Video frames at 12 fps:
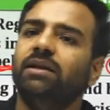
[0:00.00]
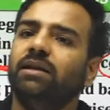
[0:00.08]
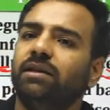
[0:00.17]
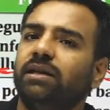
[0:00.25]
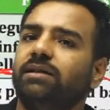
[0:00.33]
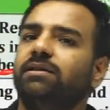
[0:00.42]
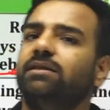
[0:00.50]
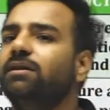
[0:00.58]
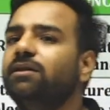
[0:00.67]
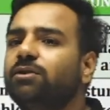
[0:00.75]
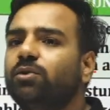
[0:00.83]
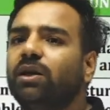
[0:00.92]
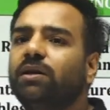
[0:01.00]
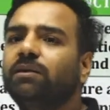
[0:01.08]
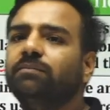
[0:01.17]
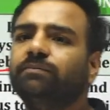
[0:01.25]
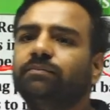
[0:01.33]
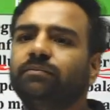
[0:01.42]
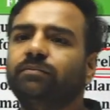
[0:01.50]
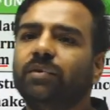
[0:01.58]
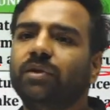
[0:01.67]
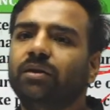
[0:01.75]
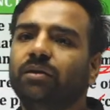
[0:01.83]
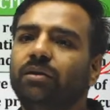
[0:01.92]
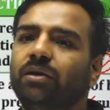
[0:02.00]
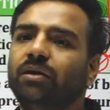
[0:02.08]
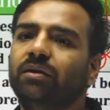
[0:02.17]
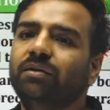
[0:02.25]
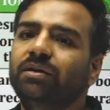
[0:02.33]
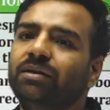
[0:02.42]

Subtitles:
Yes. So, here, Gaurav,